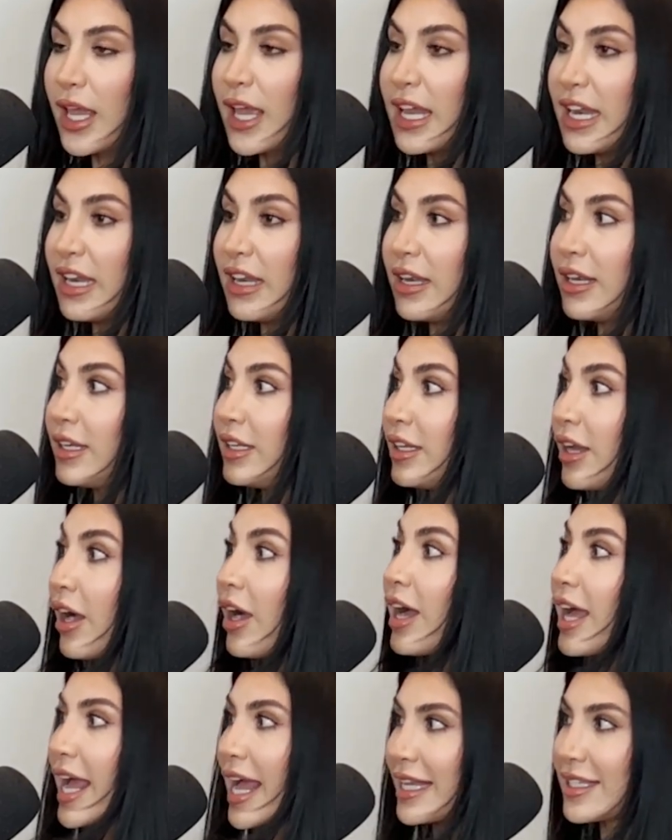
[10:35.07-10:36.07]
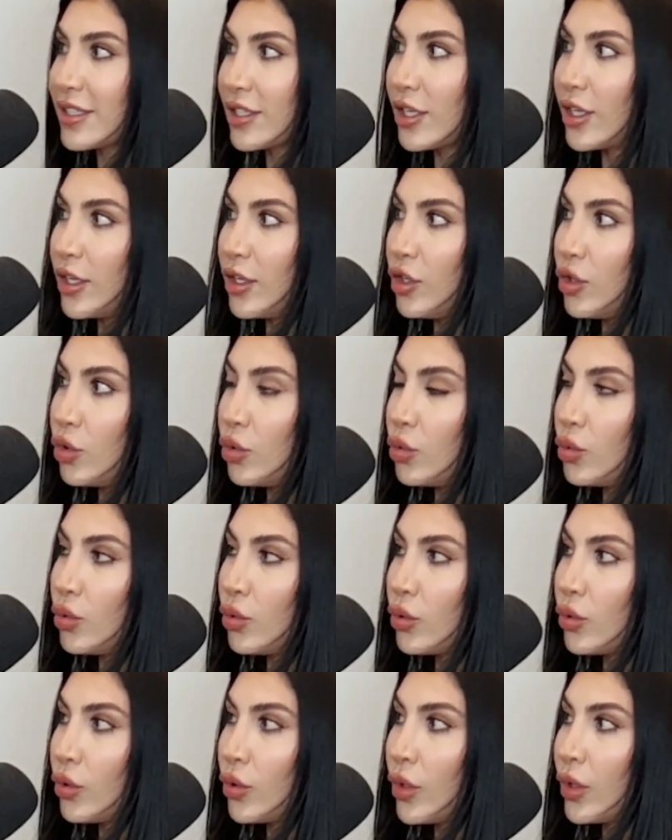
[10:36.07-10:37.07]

and not asking you